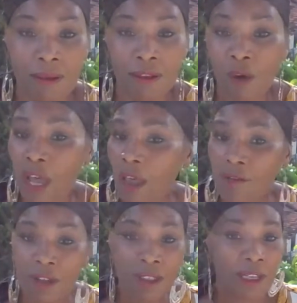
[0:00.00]
So
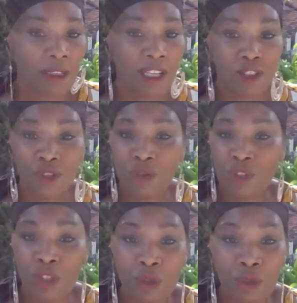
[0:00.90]
everything that you
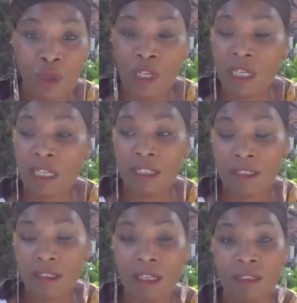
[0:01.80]
do is,
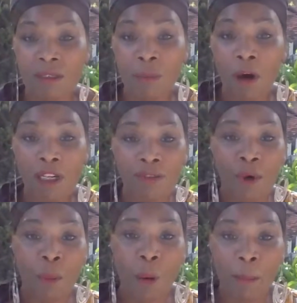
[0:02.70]
is part of a
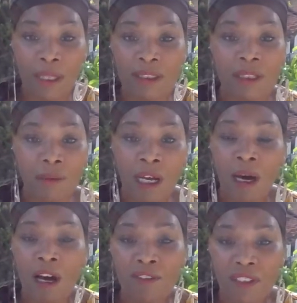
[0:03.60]
momentum
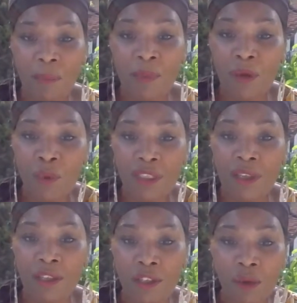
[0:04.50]
of something
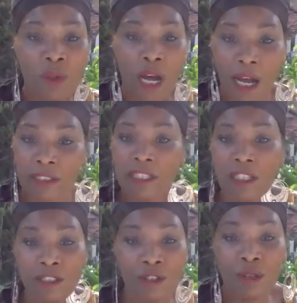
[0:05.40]
within you guiding,
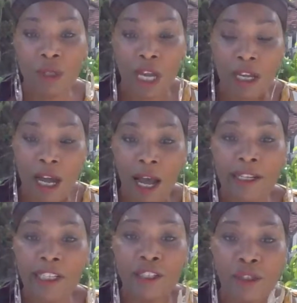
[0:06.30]
in you
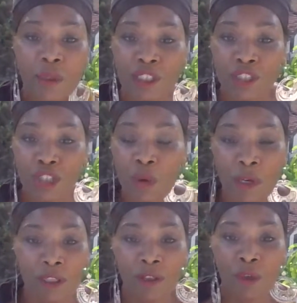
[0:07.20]
guiding you and
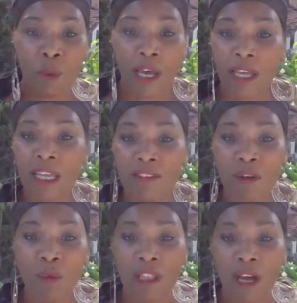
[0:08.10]
showing you the way,
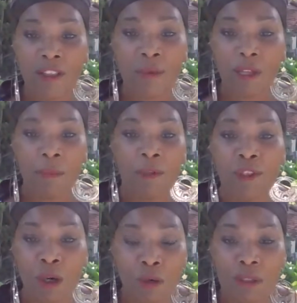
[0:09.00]
even when other people
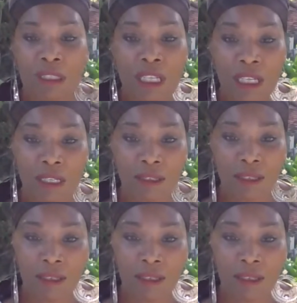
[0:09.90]
don't see it.